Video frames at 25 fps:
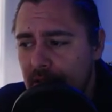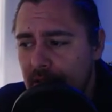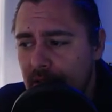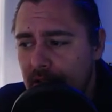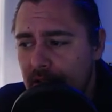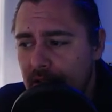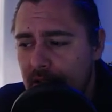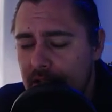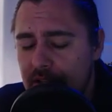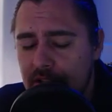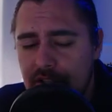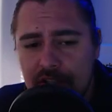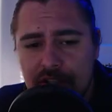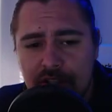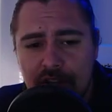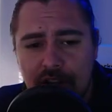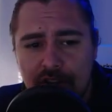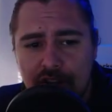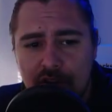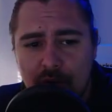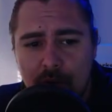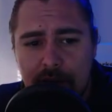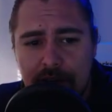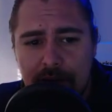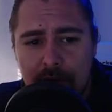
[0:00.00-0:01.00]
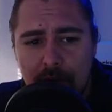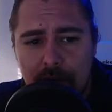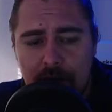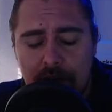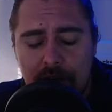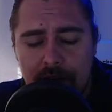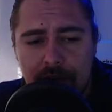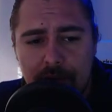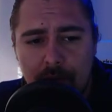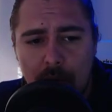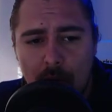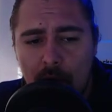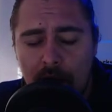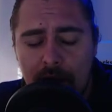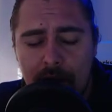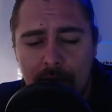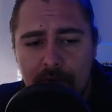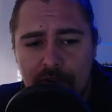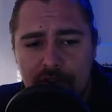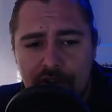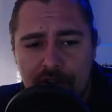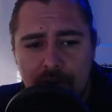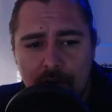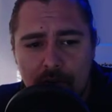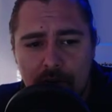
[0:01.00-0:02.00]
It's such a weird word. Why
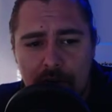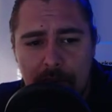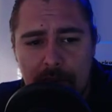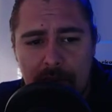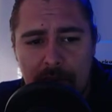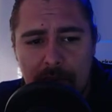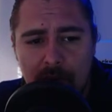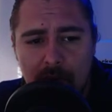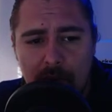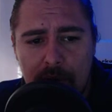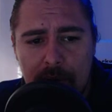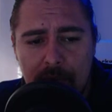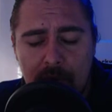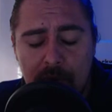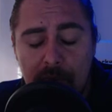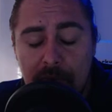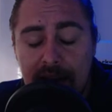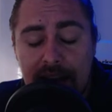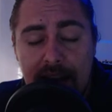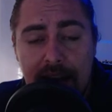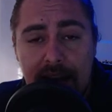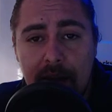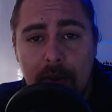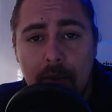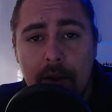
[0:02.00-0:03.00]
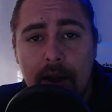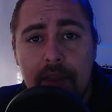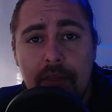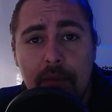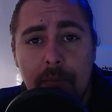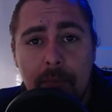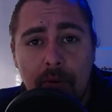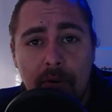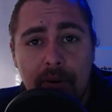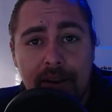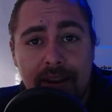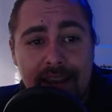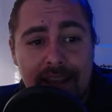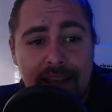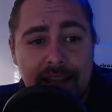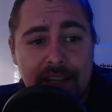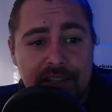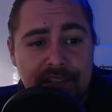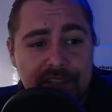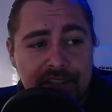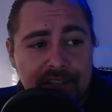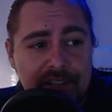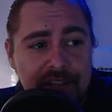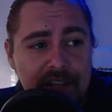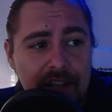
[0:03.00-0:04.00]
would you call it Mimblewimble? But anyway, the point
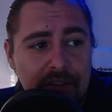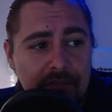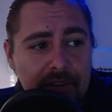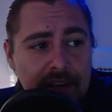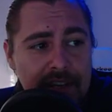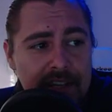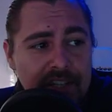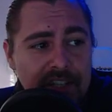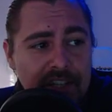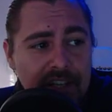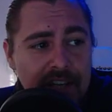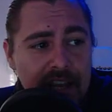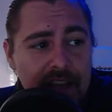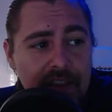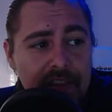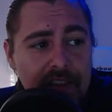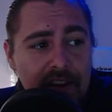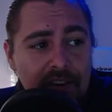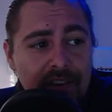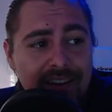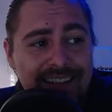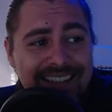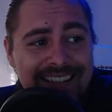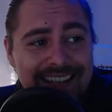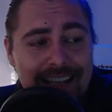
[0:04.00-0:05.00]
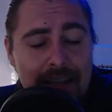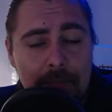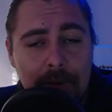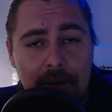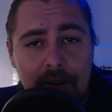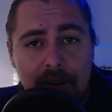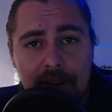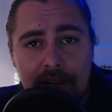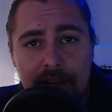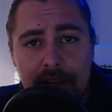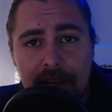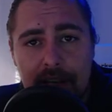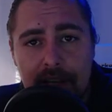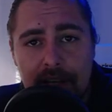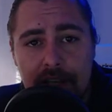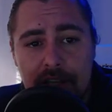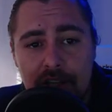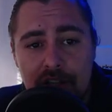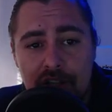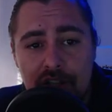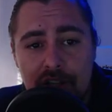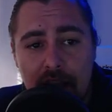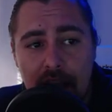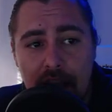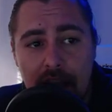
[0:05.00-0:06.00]
is they're releasing it, and the idea behind it
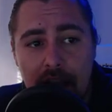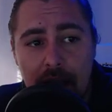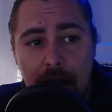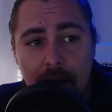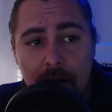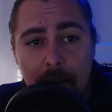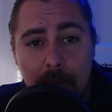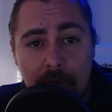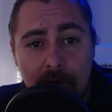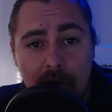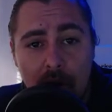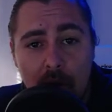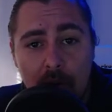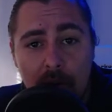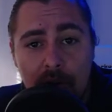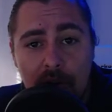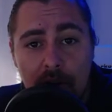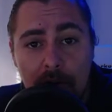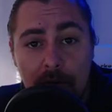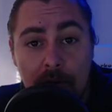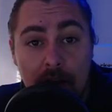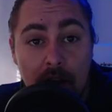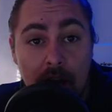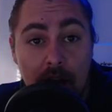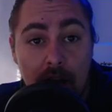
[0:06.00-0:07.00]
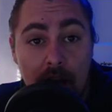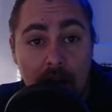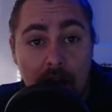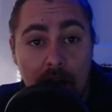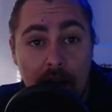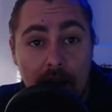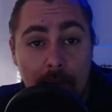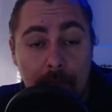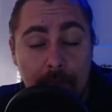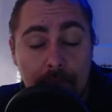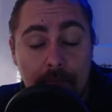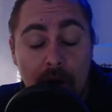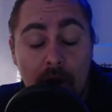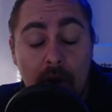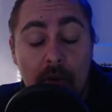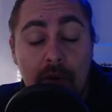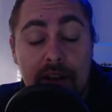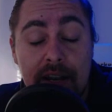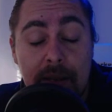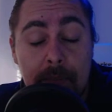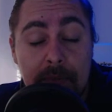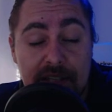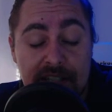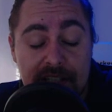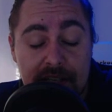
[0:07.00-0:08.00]
is
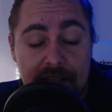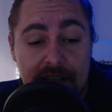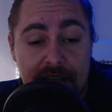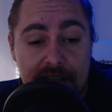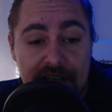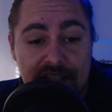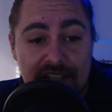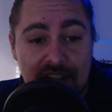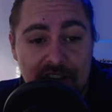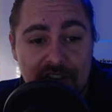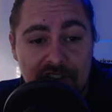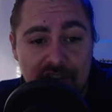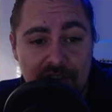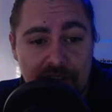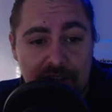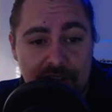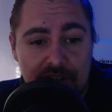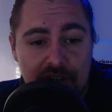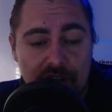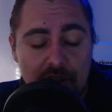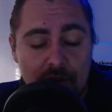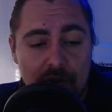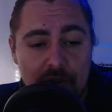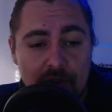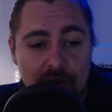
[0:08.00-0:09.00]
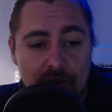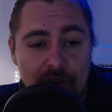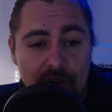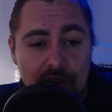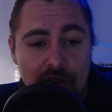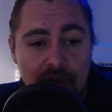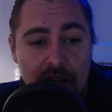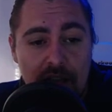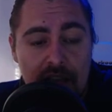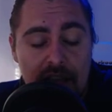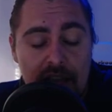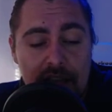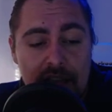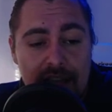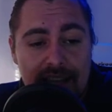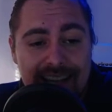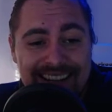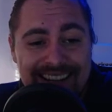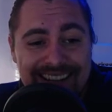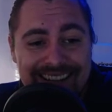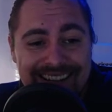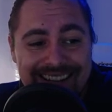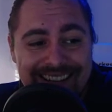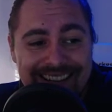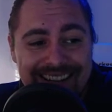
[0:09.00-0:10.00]
pro-anonymity, essentially. So you can
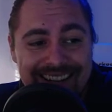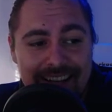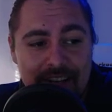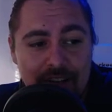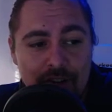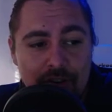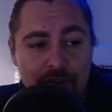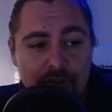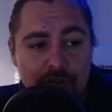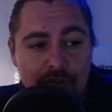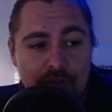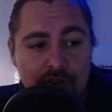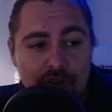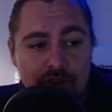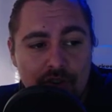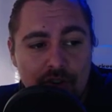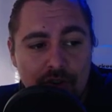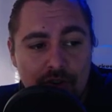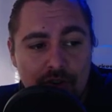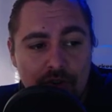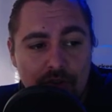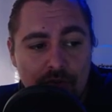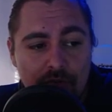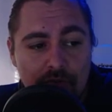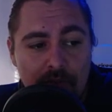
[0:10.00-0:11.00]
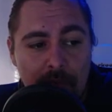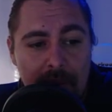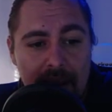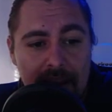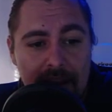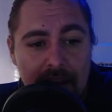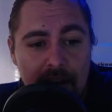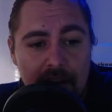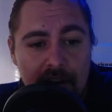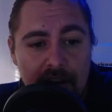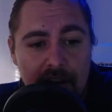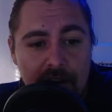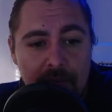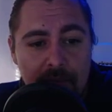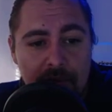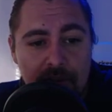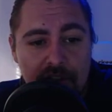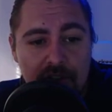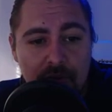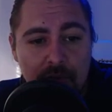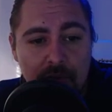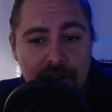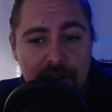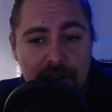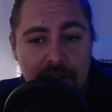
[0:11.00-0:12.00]
continue to remain
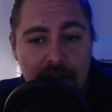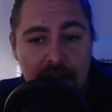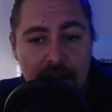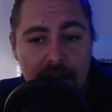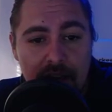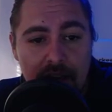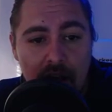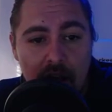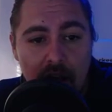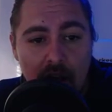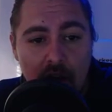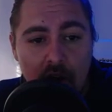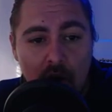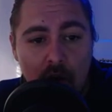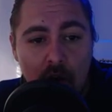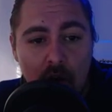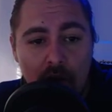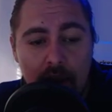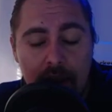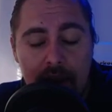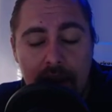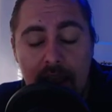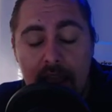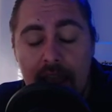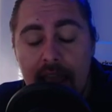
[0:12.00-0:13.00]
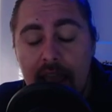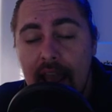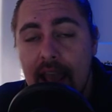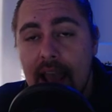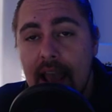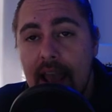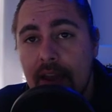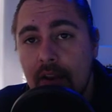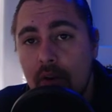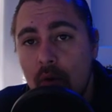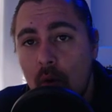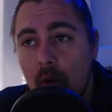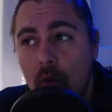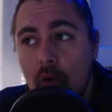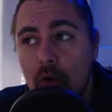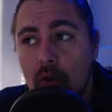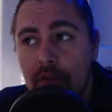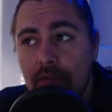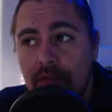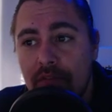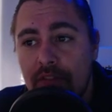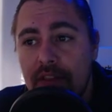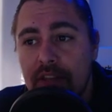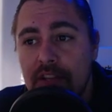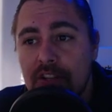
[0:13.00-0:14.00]
anonymous within a coin. And all
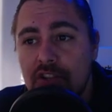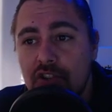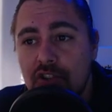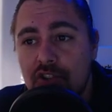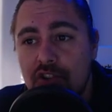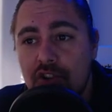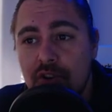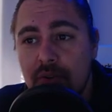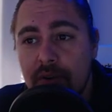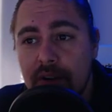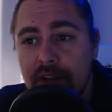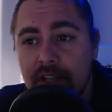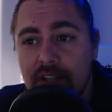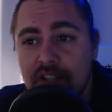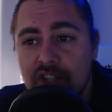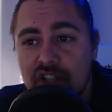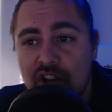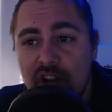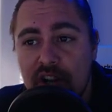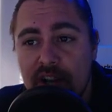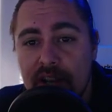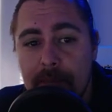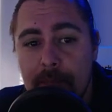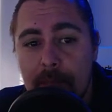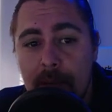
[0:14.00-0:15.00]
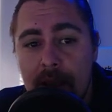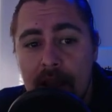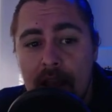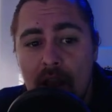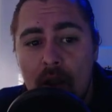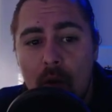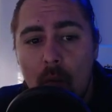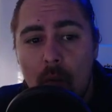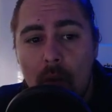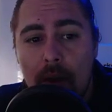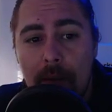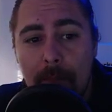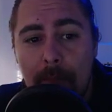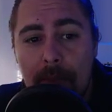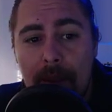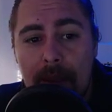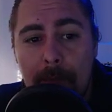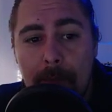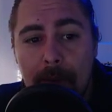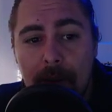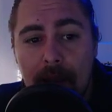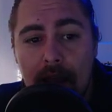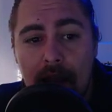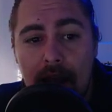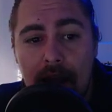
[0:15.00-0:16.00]
of this during a time when
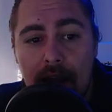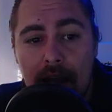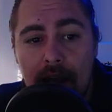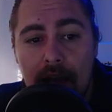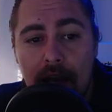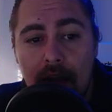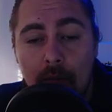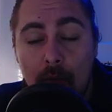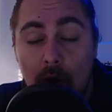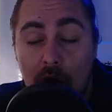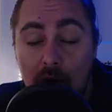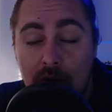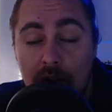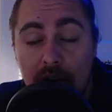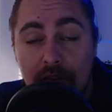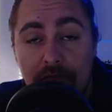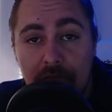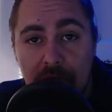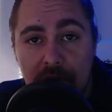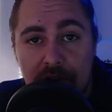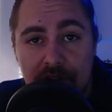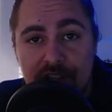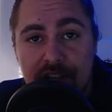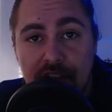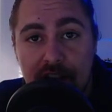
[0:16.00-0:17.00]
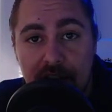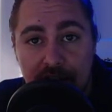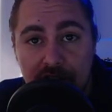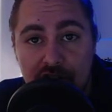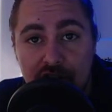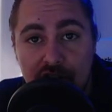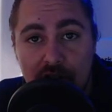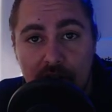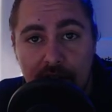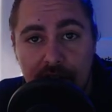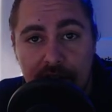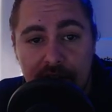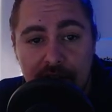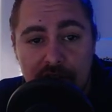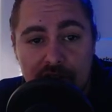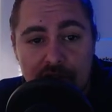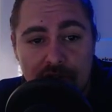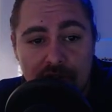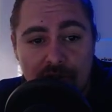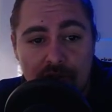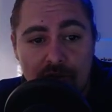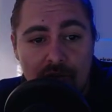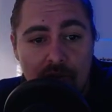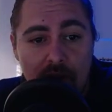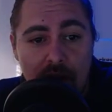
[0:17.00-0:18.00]
people are, well, governments are trying
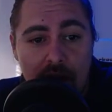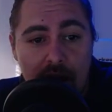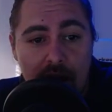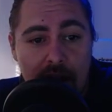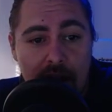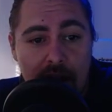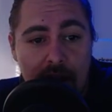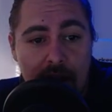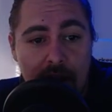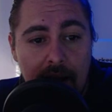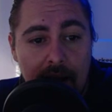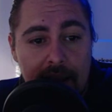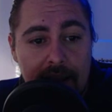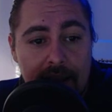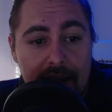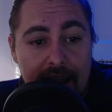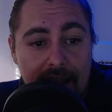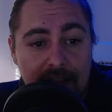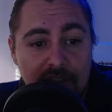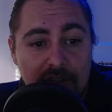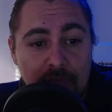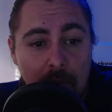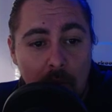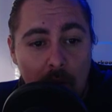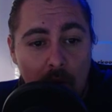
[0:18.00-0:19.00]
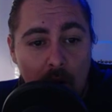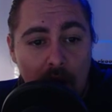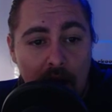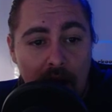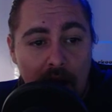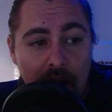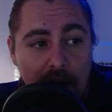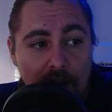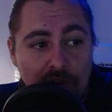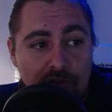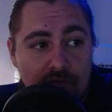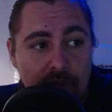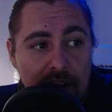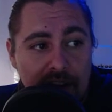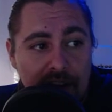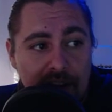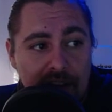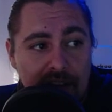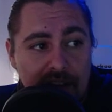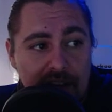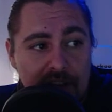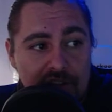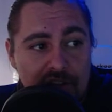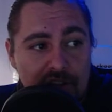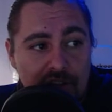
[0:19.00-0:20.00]
to enact more harsh
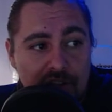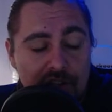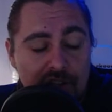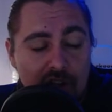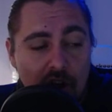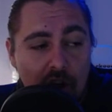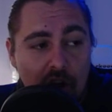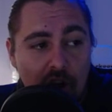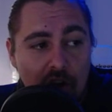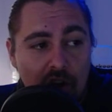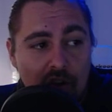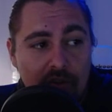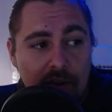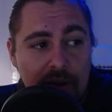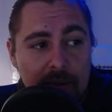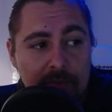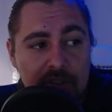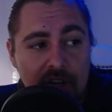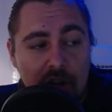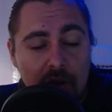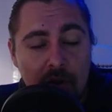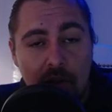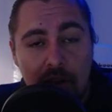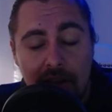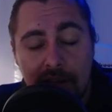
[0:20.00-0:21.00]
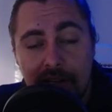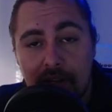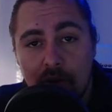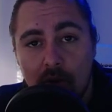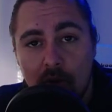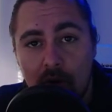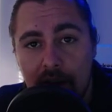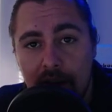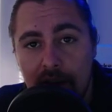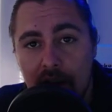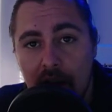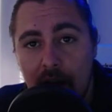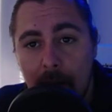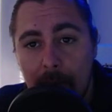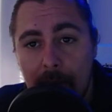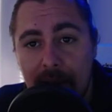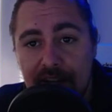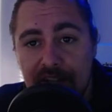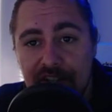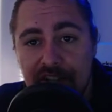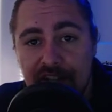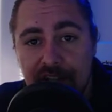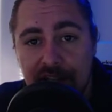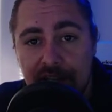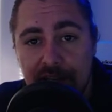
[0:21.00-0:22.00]
regulations on crypto. Litecoin are
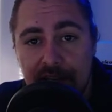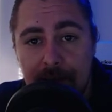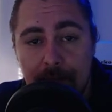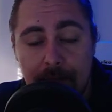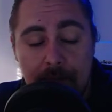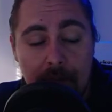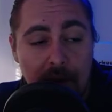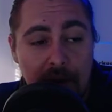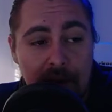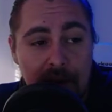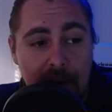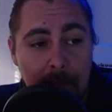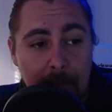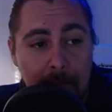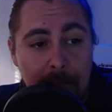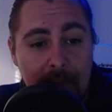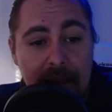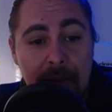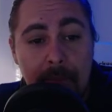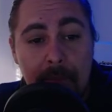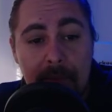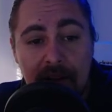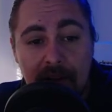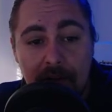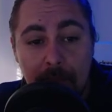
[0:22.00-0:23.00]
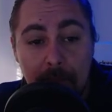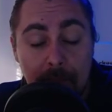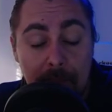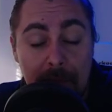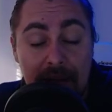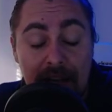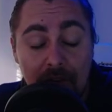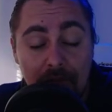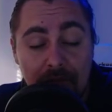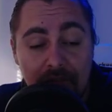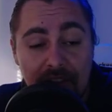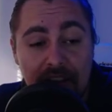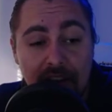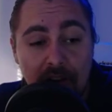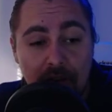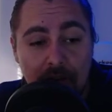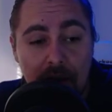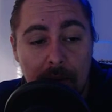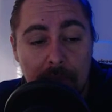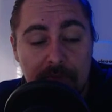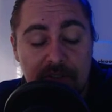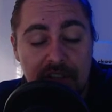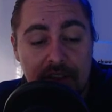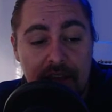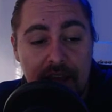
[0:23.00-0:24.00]
basically putting a big middle finger
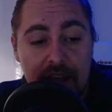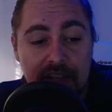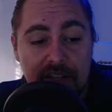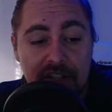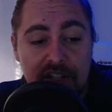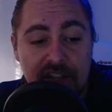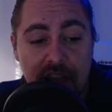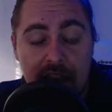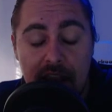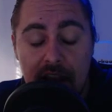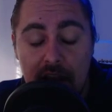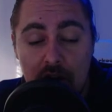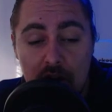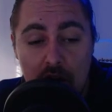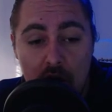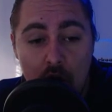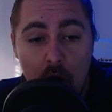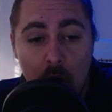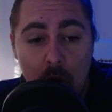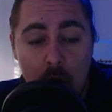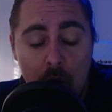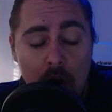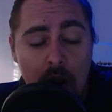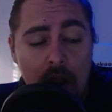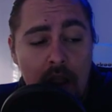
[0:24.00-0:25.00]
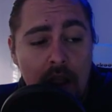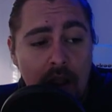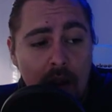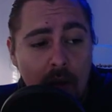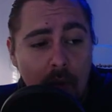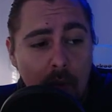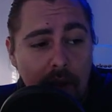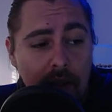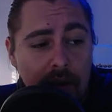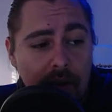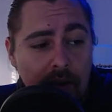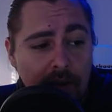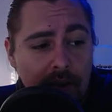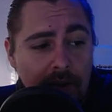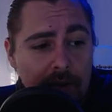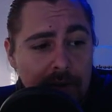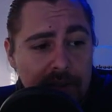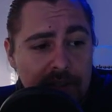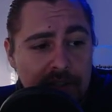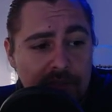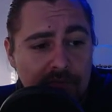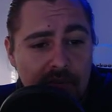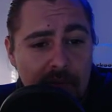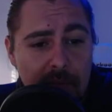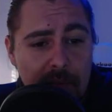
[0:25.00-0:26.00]
up to that and saying, no, we are going
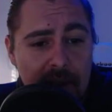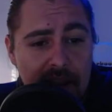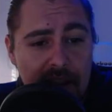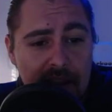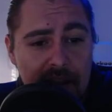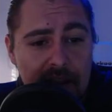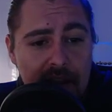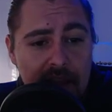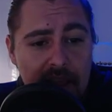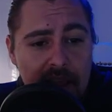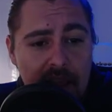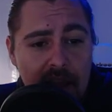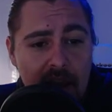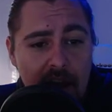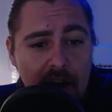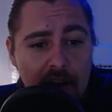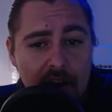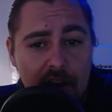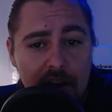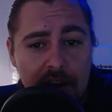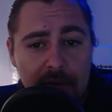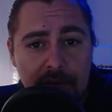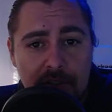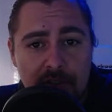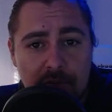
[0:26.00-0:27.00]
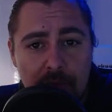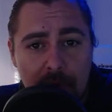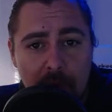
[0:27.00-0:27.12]
to remain anonymous.